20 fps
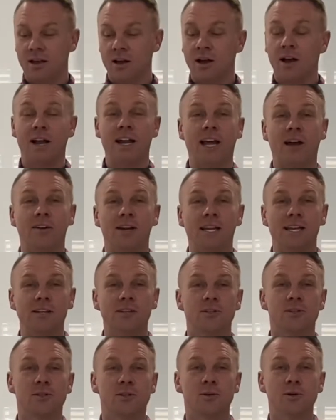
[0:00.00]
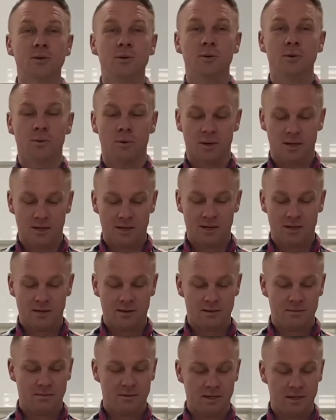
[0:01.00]
I now need to
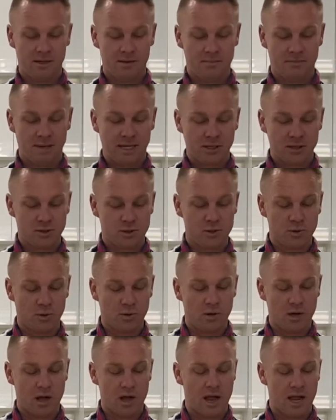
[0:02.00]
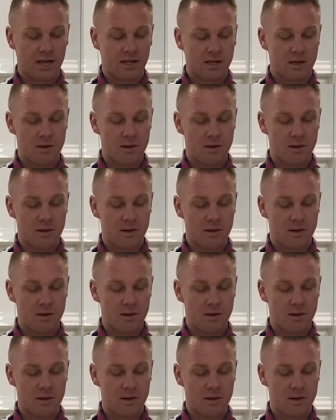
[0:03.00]
make sure I